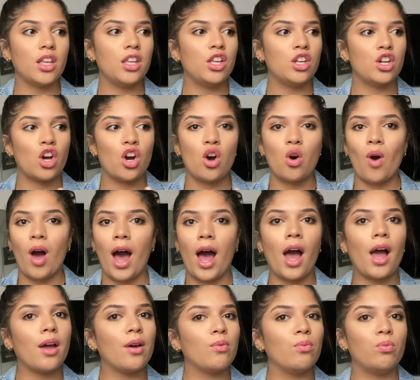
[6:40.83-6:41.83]
you know,
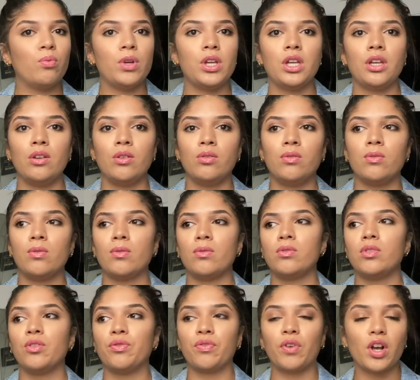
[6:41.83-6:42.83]

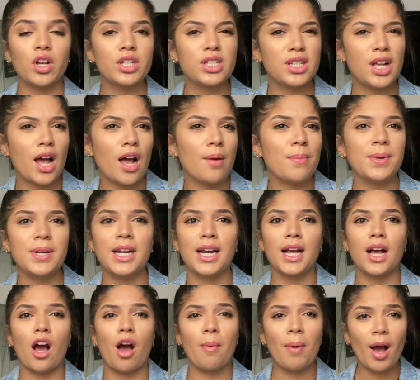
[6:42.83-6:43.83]
the first time it
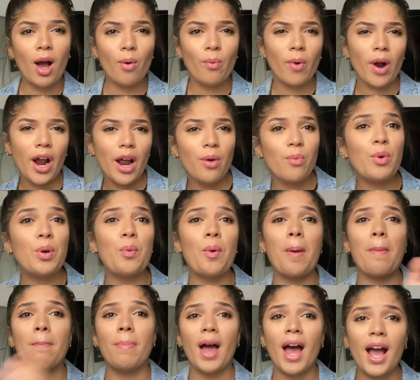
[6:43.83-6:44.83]
didn't come out right, we
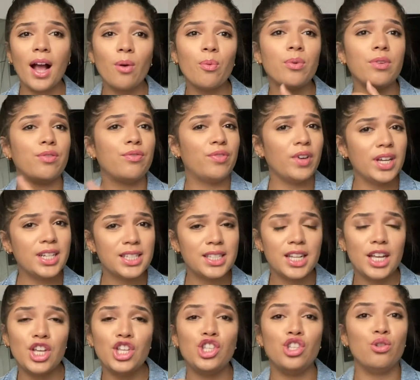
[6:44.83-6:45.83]
went back, we fixed
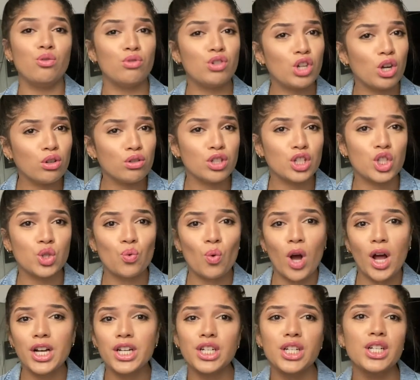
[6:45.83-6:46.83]
it, you chose the
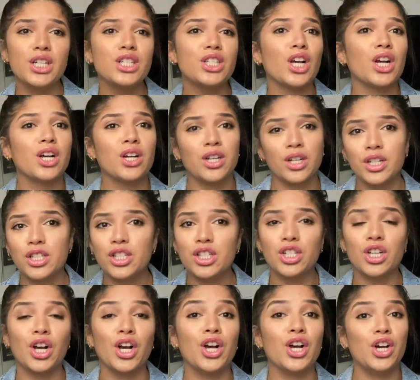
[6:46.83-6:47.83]
swatches, good
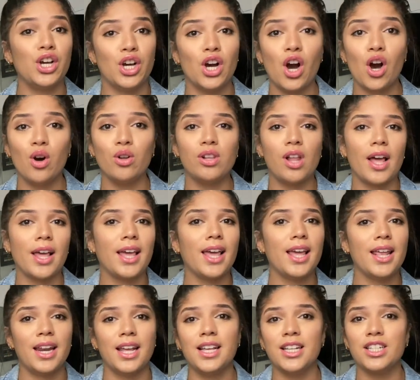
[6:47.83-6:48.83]
to go. Like,
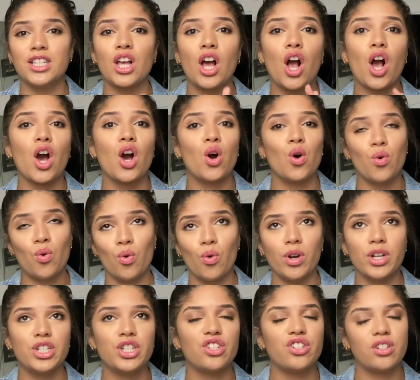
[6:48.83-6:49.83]
it is cool,
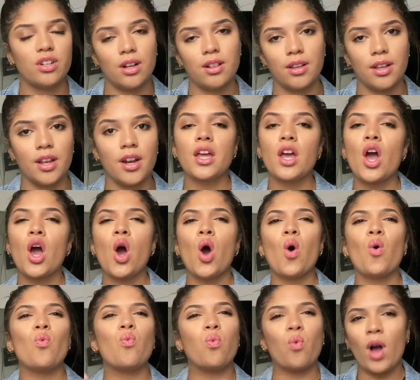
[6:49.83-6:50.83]
it's chilling.
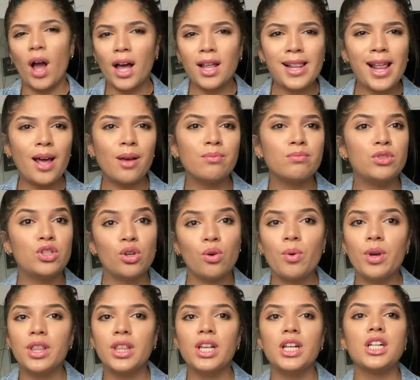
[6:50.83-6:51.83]
While I'm
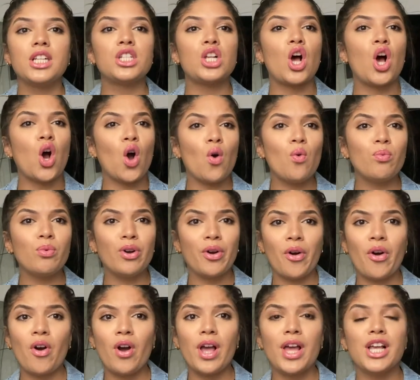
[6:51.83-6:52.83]
doing this,
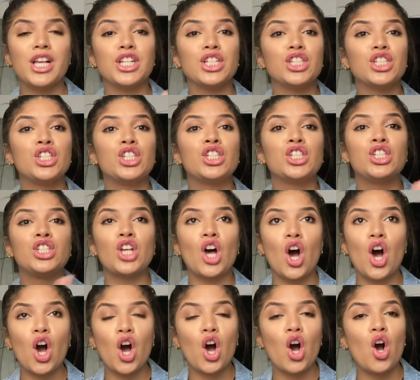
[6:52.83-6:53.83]
homegirl is
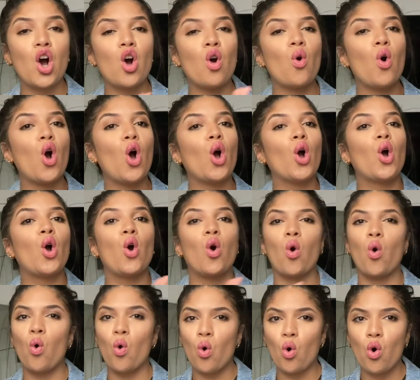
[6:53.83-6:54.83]
so
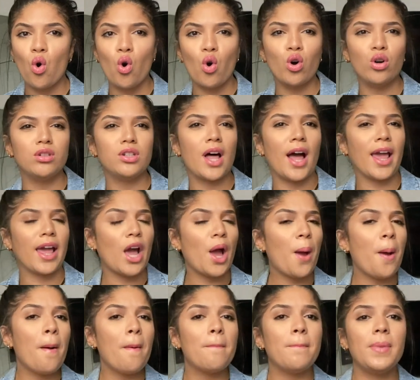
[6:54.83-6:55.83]
cool. Like,
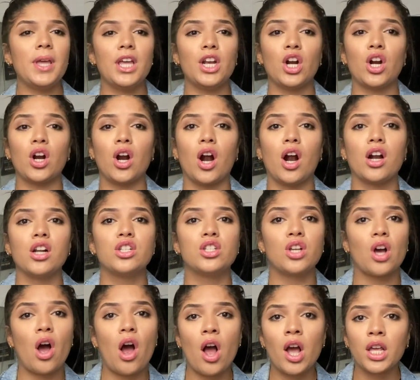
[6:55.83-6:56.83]
me and her are
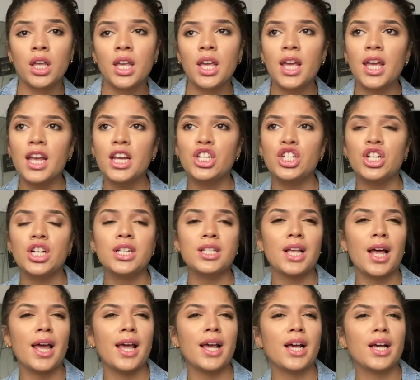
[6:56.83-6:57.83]
talking. She's
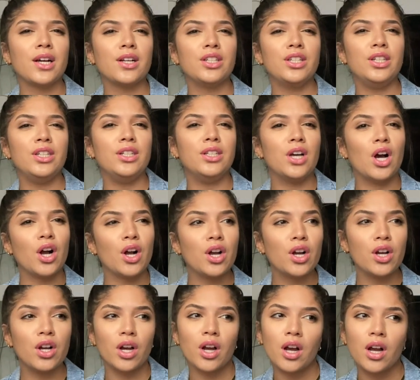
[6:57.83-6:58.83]
like
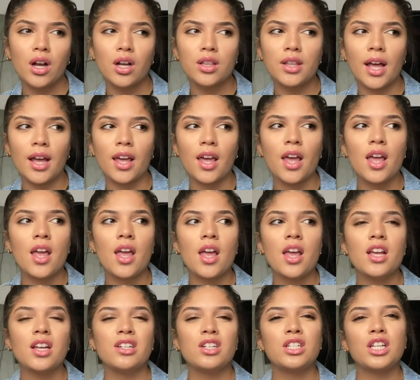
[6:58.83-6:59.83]
younger, like
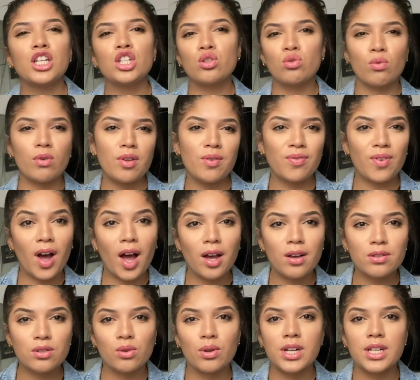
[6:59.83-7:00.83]
she's like
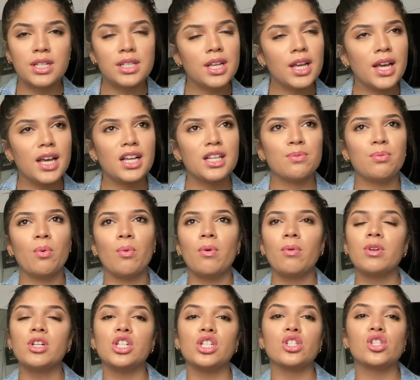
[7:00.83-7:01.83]
25, 26, but we
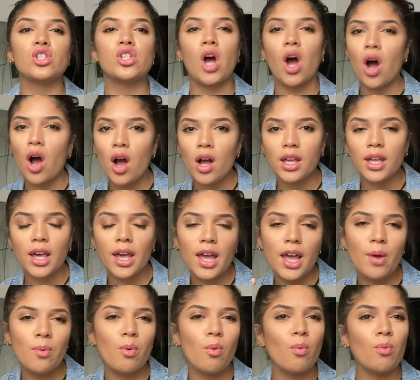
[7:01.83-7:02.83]
were just
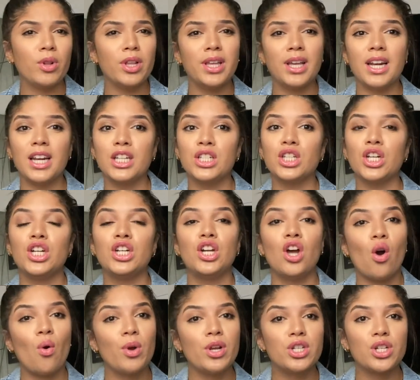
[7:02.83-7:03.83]
talking. We were really getting to
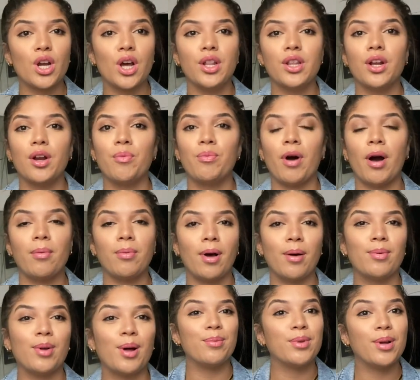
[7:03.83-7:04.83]
know each other, blah, blah,
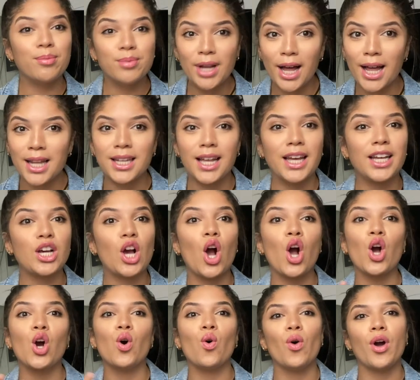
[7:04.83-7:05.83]
blah, blah.
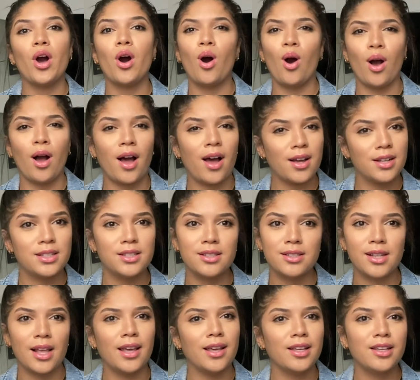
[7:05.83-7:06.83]
Like going all kinds,
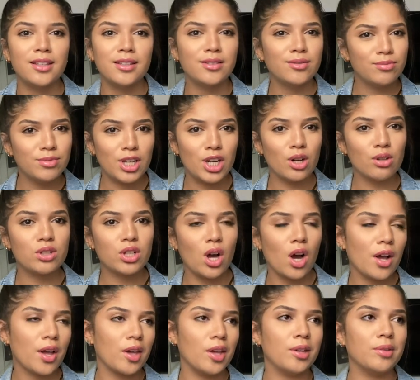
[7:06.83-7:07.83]
like, you know,
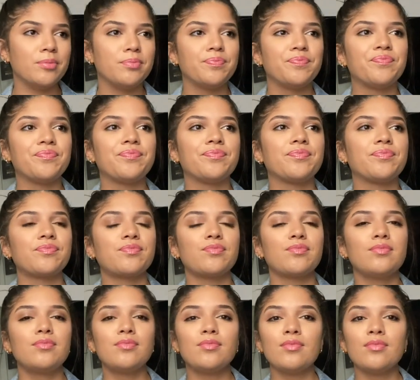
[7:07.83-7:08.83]
talking.
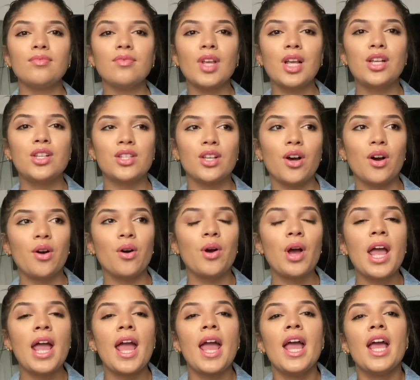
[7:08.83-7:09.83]
So
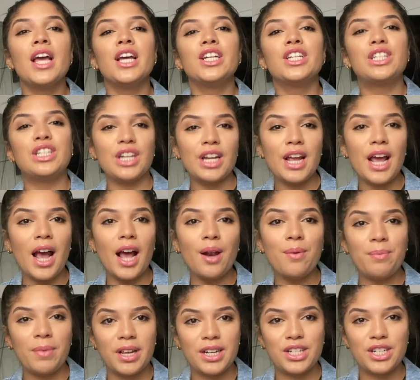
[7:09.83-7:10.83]
she
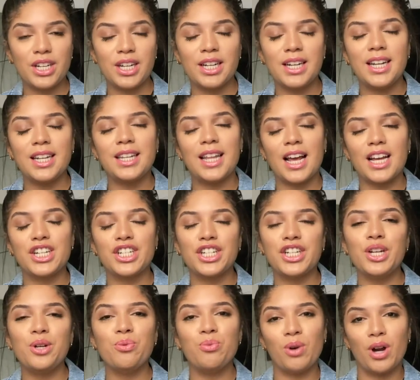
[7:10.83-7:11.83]
had mentioned that
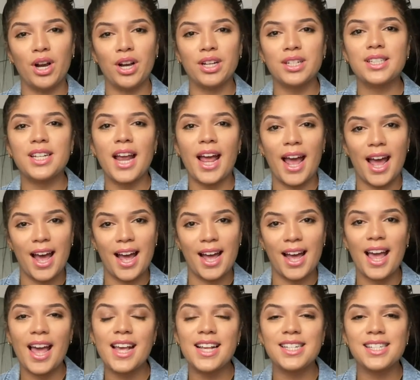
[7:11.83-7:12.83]
she worked at
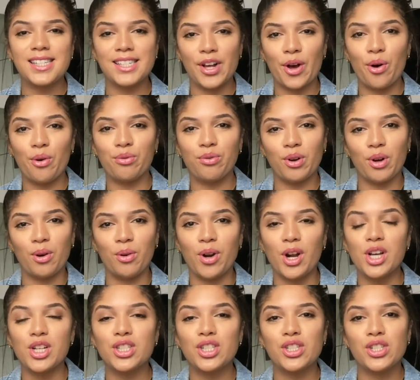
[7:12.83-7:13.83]
a cell
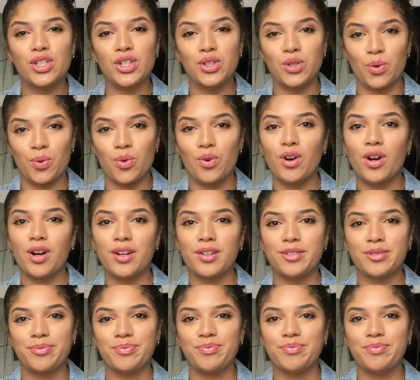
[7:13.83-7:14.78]
phone store.